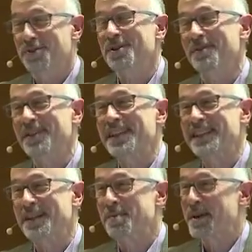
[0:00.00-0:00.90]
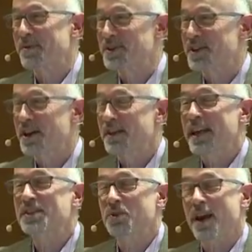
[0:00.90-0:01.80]
usually what they said to me was,
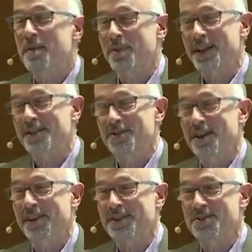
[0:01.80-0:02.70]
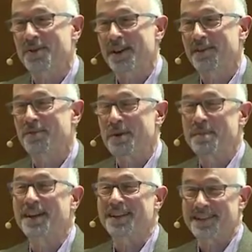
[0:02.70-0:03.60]
that's great, but can you tell that story in three
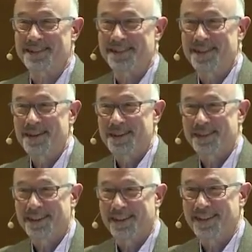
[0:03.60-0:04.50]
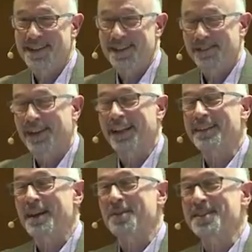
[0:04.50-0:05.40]
minutes? you know, right?
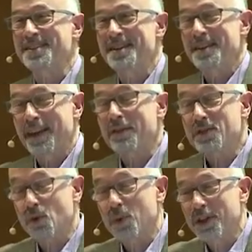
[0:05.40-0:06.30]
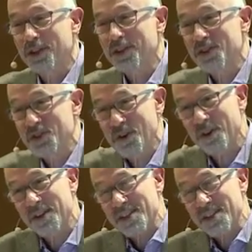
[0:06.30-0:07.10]
Like that was that was a real concern